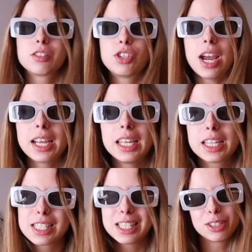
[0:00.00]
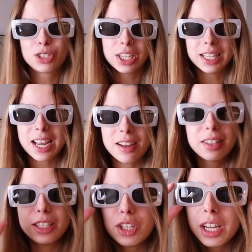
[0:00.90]
little jacket, it's a little chilly out,
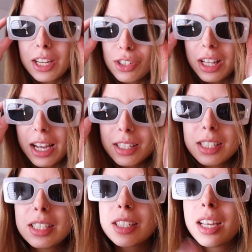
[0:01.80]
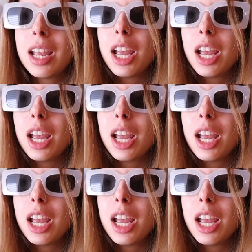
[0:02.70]
and these are Cage's glasses.